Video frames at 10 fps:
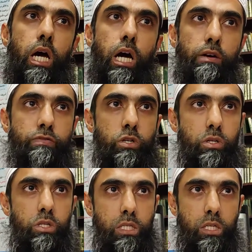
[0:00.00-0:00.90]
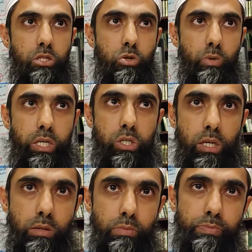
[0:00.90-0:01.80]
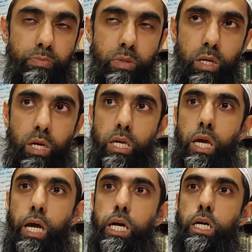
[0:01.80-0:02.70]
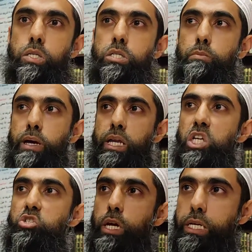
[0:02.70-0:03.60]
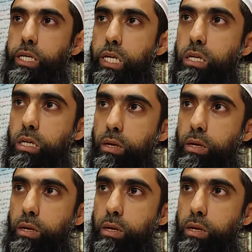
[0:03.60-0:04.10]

after this situation he has penetrated